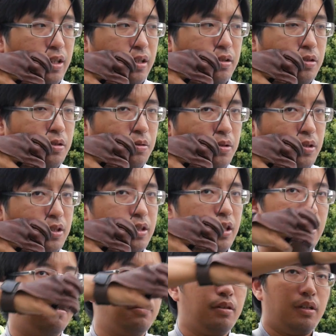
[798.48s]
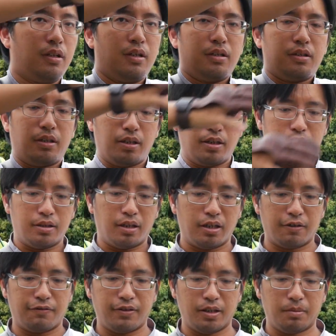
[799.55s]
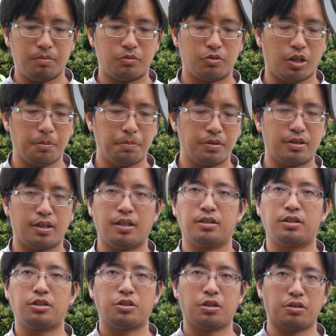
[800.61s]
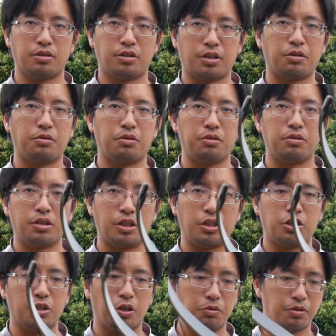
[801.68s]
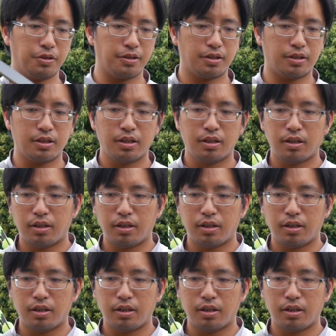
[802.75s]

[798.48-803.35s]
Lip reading: And in doing so, the diaphragm drops, and so do the shoulders.